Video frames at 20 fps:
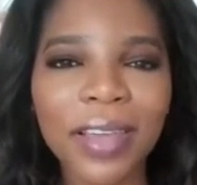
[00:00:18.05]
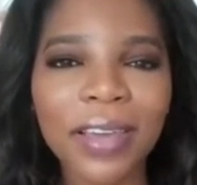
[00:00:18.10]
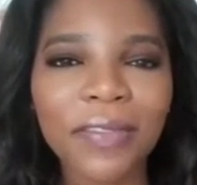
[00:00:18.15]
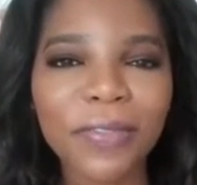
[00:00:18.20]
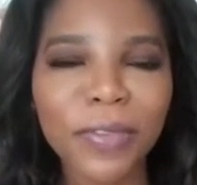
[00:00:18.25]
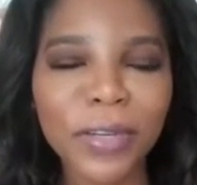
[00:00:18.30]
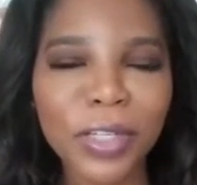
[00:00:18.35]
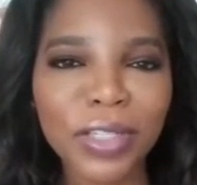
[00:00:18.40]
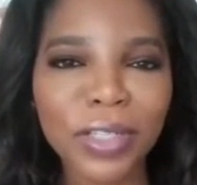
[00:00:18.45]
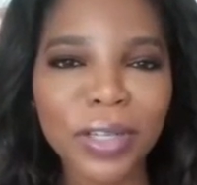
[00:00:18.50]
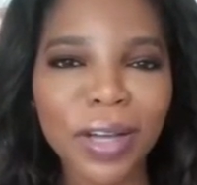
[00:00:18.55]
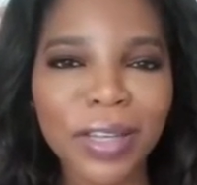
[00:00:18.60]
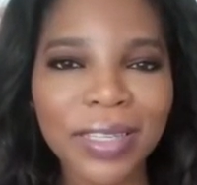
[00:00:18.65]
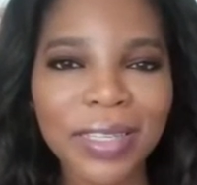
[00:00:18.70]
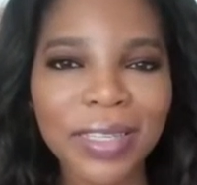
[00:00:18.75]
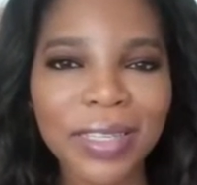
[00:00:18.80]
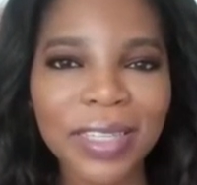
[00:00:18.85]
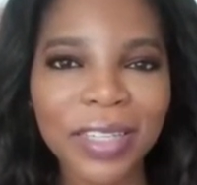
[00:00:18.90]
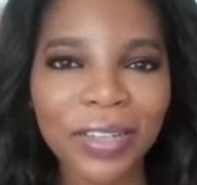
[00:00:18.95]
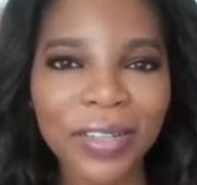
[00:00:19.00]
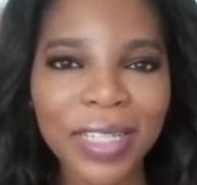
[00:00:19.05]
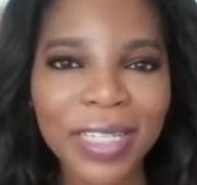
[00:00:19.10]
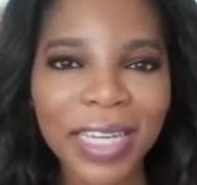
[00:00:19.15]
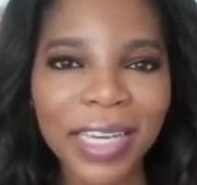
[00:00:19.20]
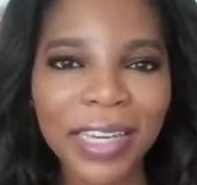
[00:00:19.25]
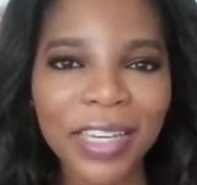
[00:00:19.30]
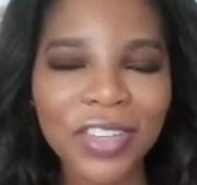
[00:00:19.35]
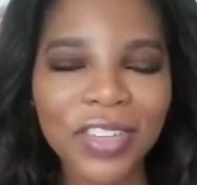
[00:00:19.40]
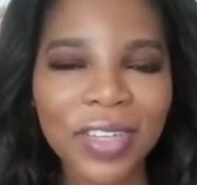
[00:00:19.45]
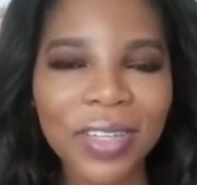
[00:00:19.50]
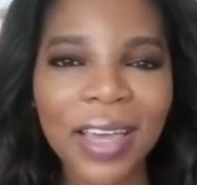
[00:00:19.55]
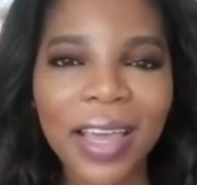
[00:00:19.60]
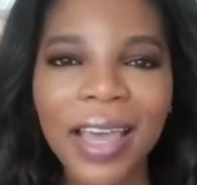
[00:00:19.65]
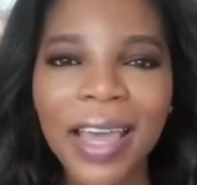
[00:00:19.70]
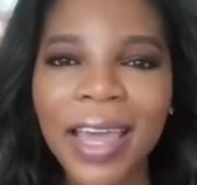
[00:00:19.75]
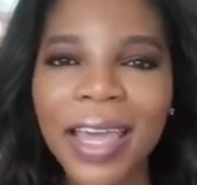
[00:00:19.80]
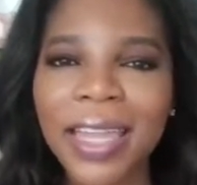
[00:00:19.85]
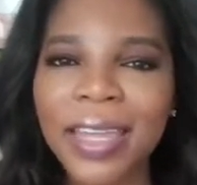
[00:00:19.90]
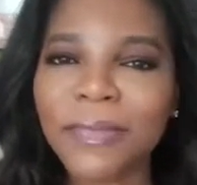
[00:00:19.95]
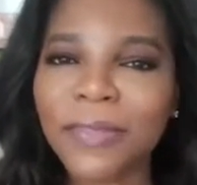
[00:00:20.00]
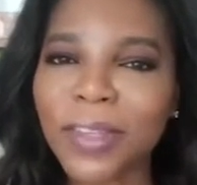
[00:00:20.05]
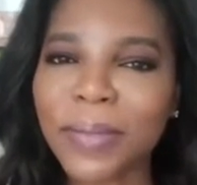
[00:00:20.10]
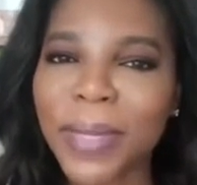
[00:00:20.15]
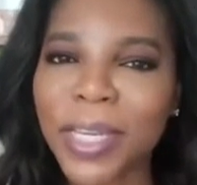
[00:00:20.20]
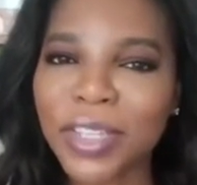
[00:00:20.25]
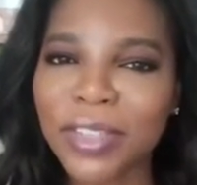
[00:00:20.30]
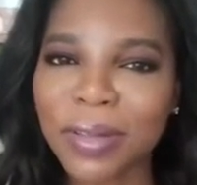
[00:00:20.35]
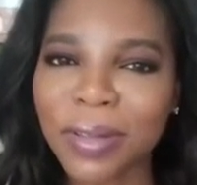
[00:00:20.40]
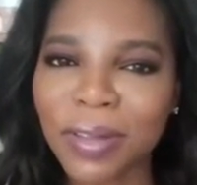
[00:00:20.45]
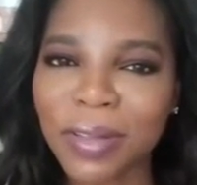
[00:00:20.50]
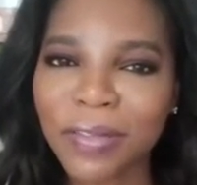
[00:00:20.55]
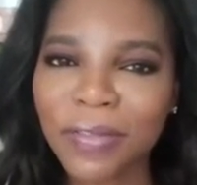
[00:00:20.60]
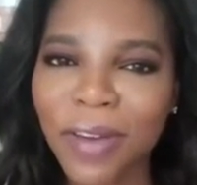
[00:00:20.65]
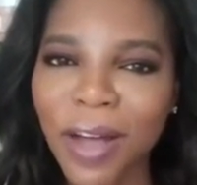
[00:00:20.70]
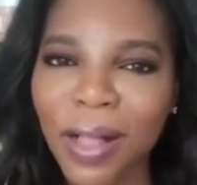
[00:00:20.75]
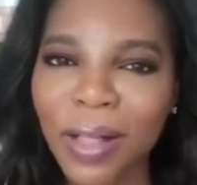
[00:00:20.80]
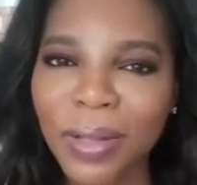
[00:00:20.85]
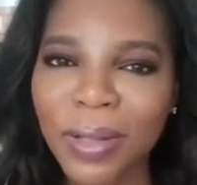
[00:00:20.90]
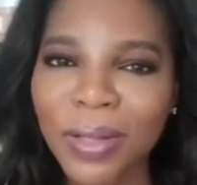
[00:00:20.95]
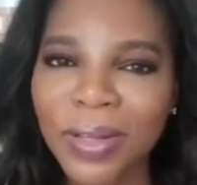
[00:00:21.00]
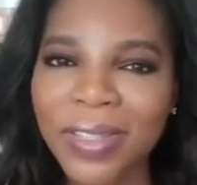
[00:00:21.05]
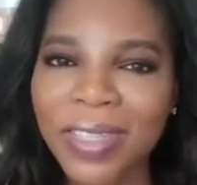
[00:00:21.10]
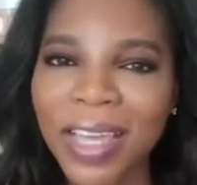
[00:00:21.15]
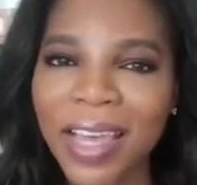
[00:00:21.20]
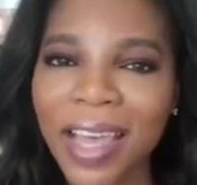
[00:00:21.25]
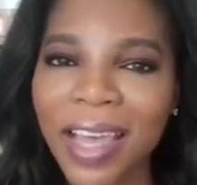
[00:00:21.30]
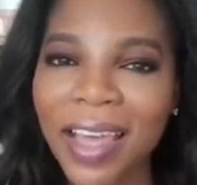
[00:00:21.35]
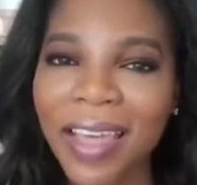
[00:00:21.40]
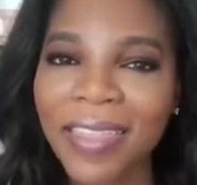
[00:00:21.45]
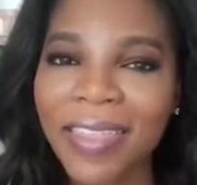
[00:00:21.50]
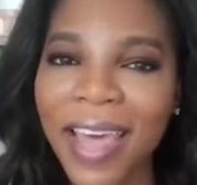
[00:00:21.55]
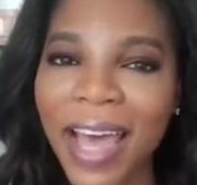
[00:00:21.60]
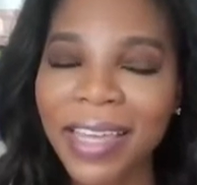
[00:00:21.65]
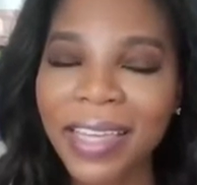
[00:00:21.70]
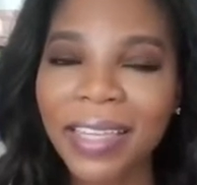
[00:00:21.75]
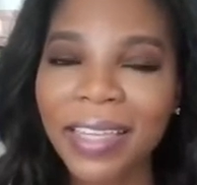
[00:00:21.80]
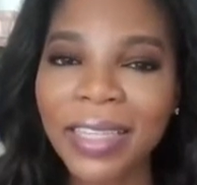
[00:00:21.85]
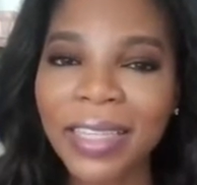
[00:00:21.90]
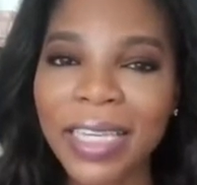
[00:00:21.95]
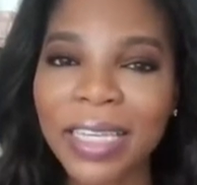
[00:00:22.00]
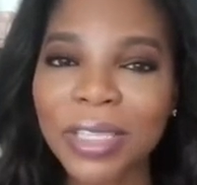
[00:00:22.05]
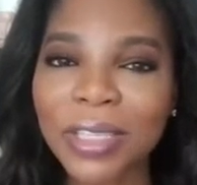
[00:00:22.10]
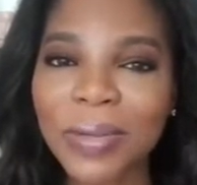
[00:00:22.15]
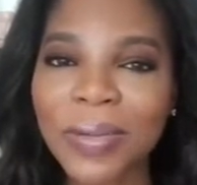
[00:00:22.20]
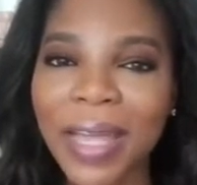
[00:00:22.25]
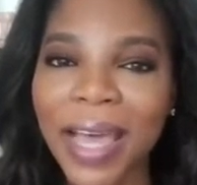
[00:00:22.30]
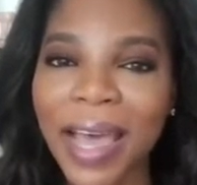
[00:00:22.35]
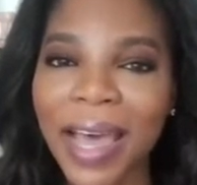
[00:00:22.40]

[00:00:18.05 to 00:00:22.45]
That friction causes irritation and inflammation of the follicles, and that can lead to an